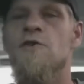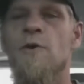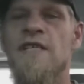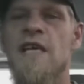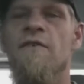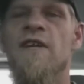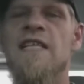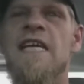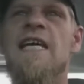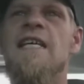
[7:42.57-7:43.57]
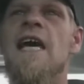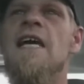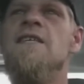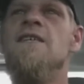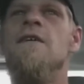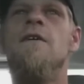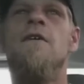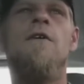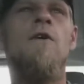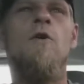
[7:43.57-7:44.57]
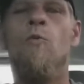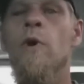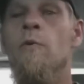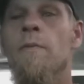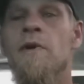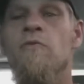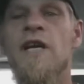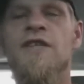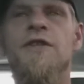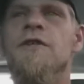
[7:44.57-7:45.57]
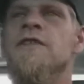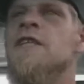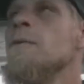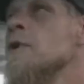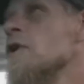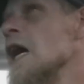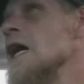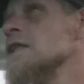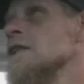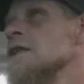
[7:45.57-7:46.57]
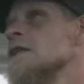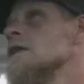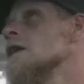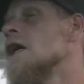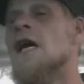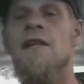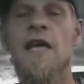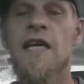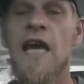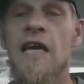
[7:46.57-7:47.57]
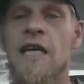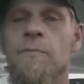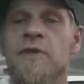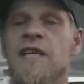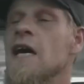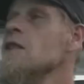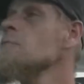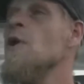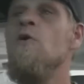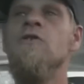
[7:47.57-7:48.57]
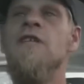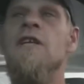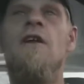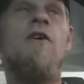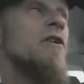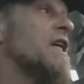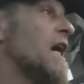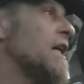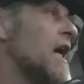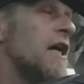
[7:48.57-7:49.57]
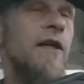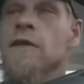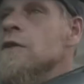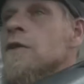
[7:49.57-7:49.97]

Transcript: So in 7 to 10 days, we will be registered as Democrats, and they can't keep us out of the polls any longer, Yang Gang.